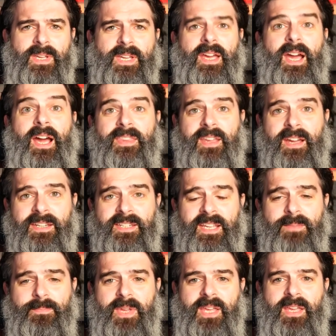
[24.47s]
And the
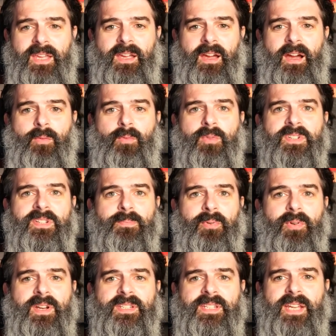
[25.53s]
idea being I want to
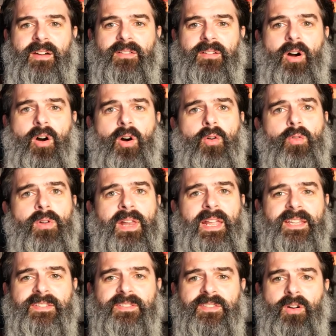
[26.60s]
print out a whole
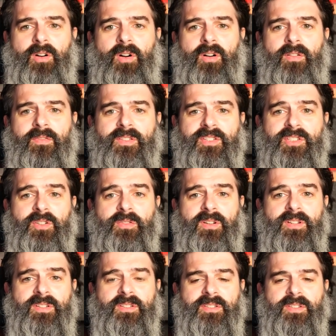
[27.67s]
list of
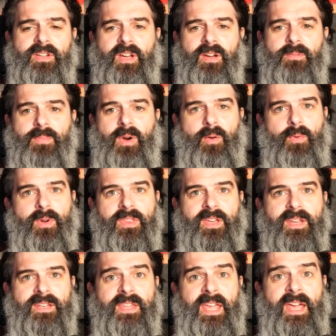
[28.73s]
students, but with
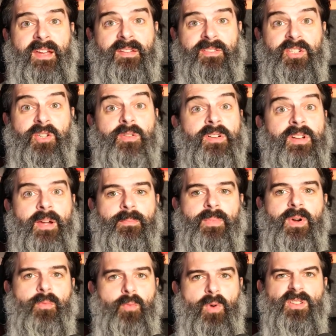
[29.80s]
their student
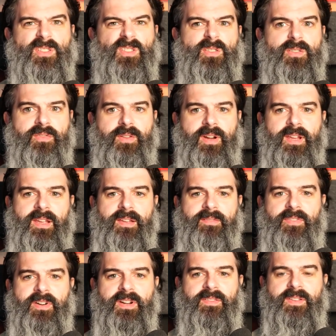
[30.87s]
number 1, 2, 3 in
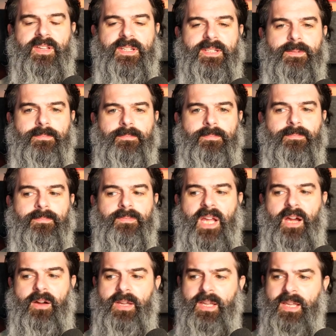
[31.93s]
front of it.
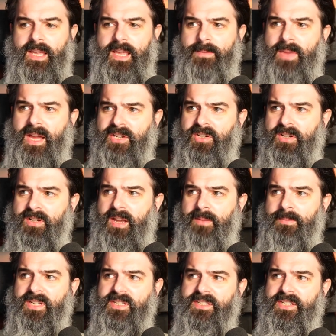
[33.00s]
Now, imagine
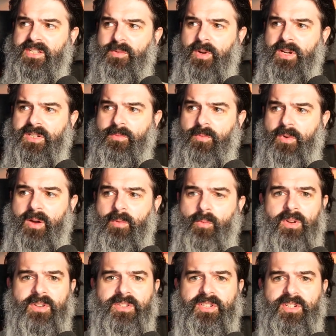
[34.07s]
I'm in a situation where I
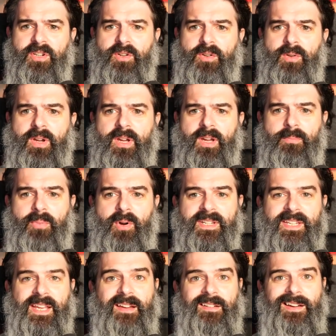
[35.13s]
want to
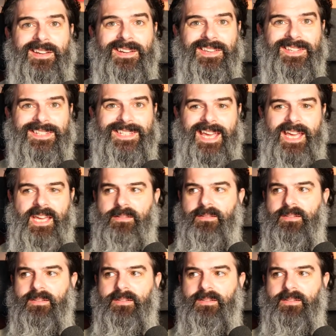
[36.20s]
print out another 10.